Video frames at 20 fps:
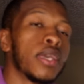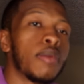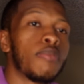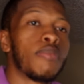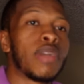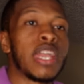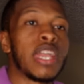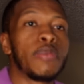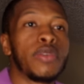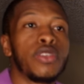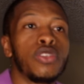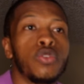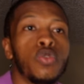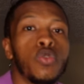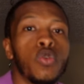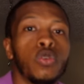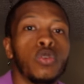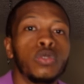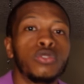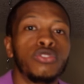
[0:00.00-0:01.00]
Maybe
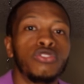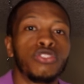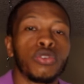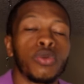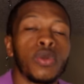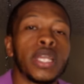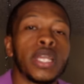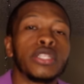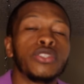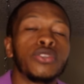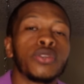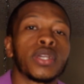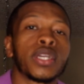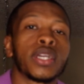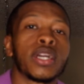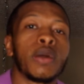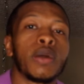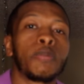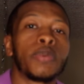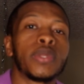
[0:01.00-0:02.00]
you join your
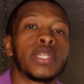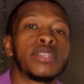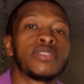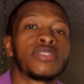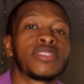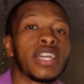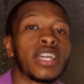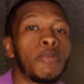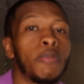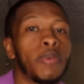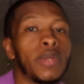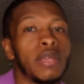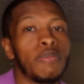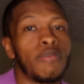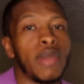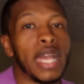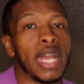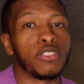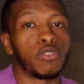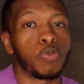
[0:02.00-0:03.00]
company's company
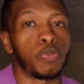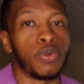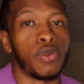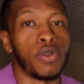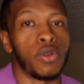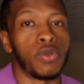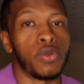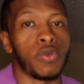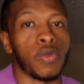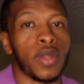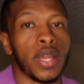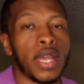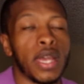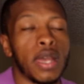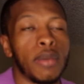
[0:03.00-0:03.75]
match program.